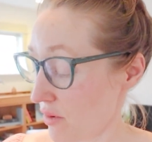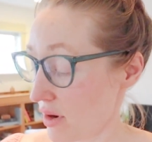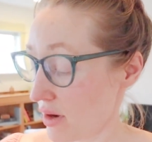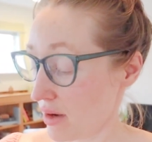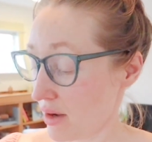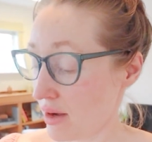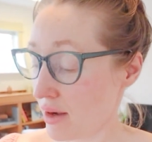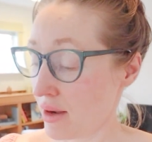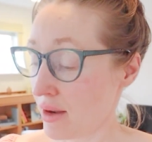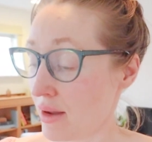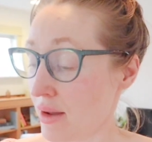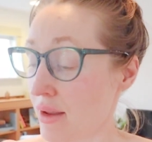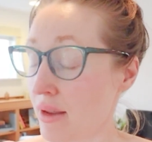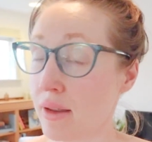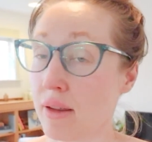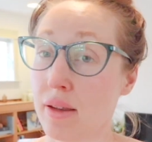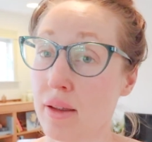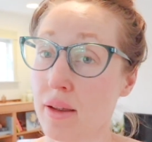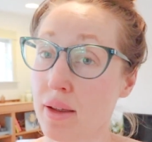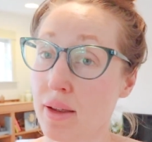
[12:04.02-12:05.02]
want
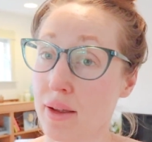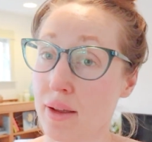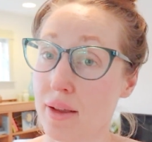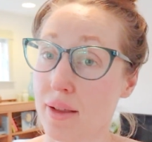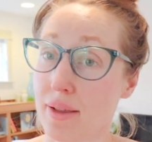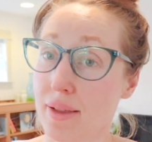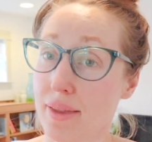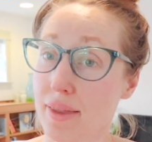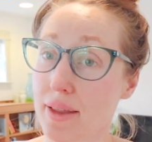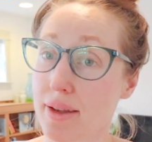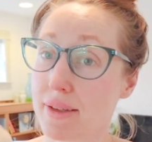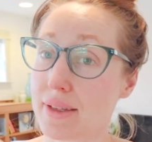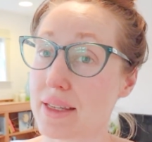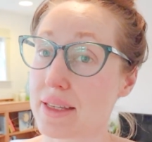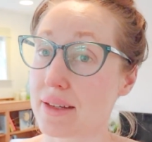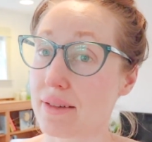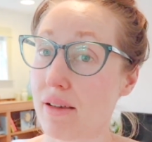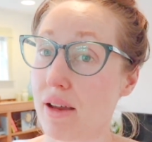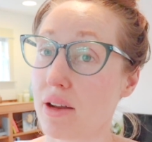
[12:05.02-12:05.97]
a little seasonal